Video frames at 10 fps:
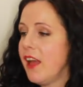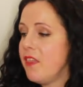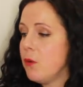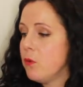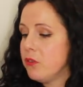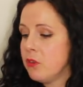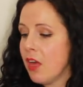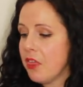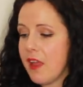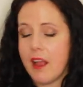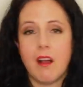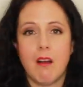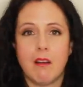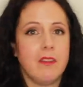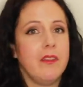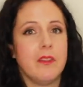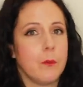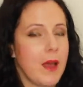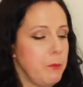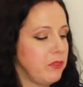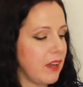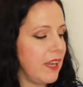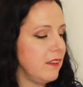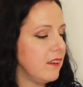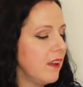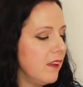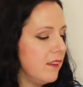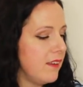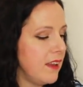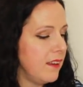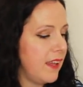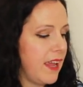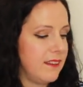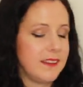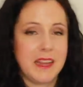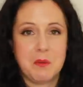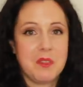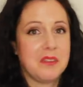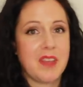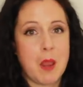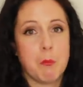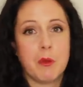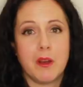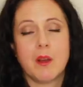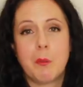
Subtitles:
And there was nothing on the website to indicate that they were the same book,